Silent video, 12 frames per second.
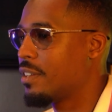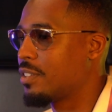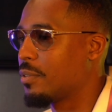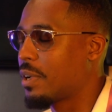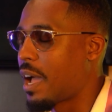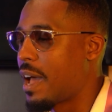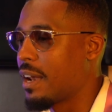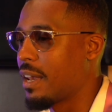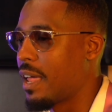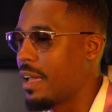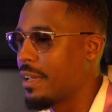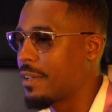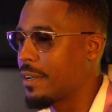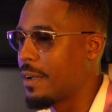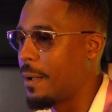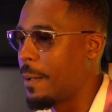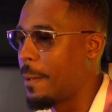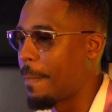So kind of like
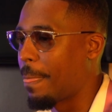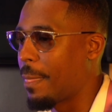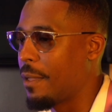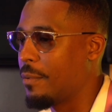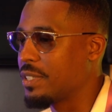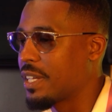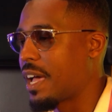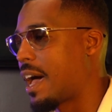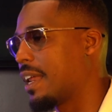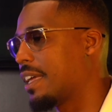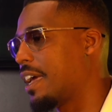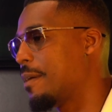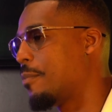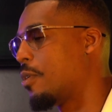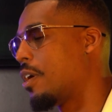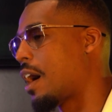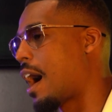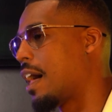um, it was a guy that came
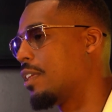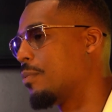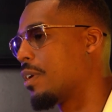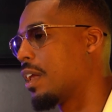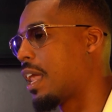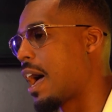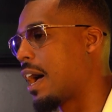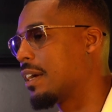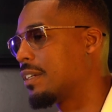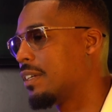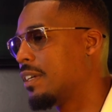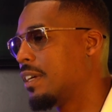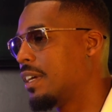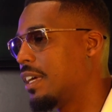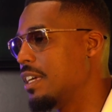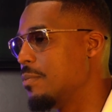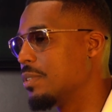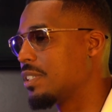on Hollywood Unlocked.
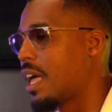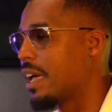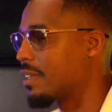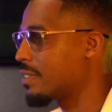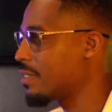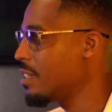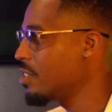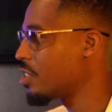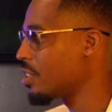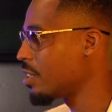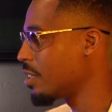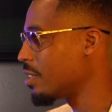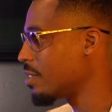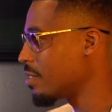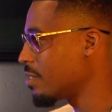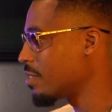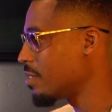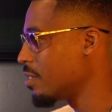He was like teaching
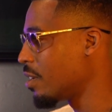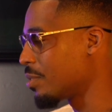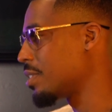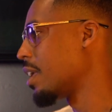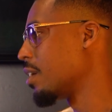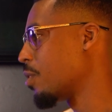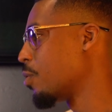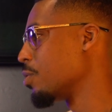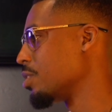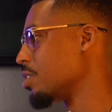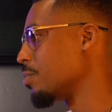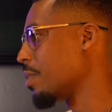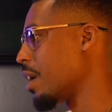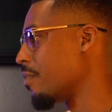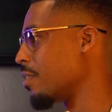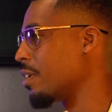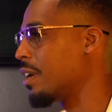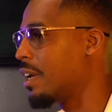and you know selling courses,
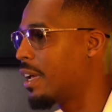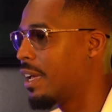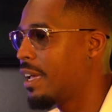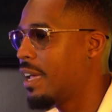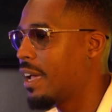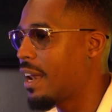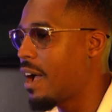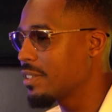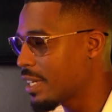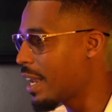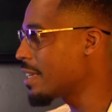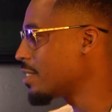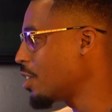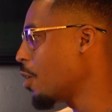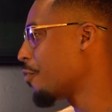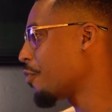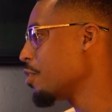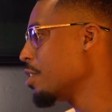whatever. And I was like, "That's
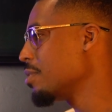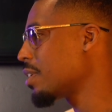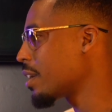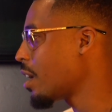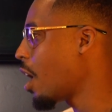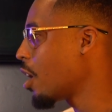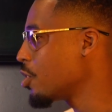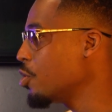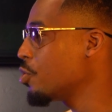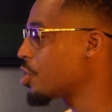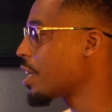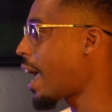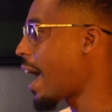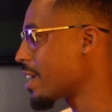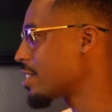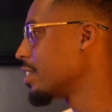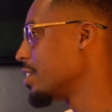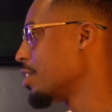dope for you." He was like, "No, you should
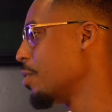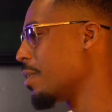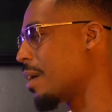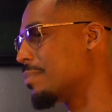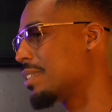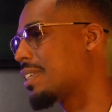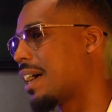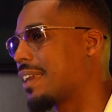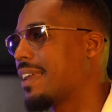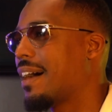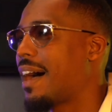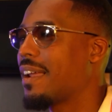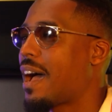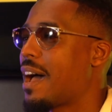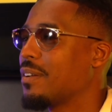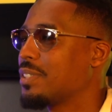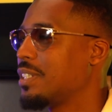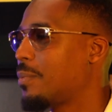actually do it." And I'm just like, "Nah,
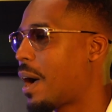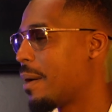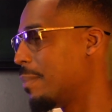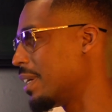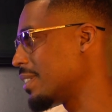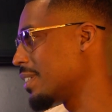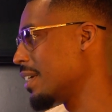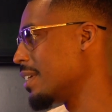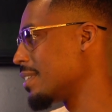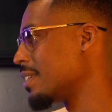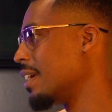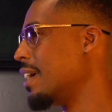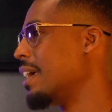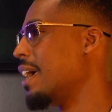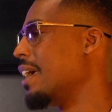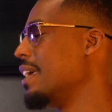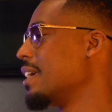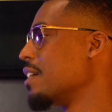I don't see why it makes sense."
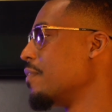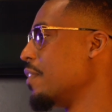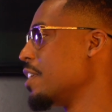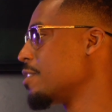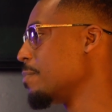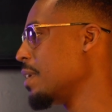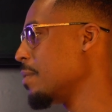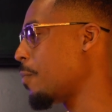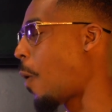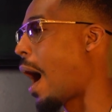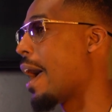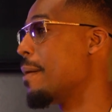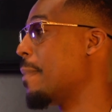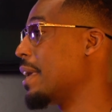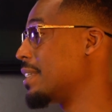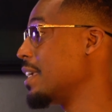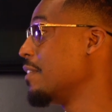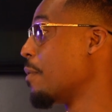And he convinced nice. me why it
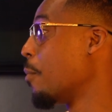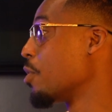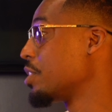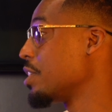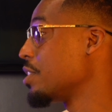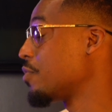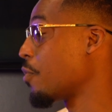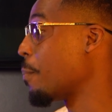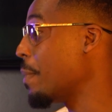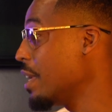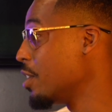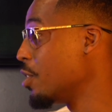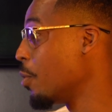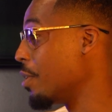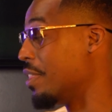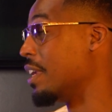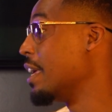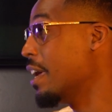makes even more sense for me to do it
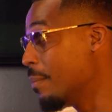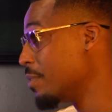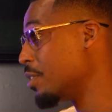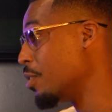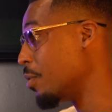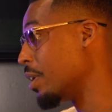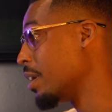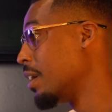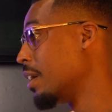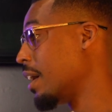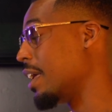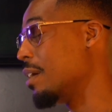than him to do it. Absolutely.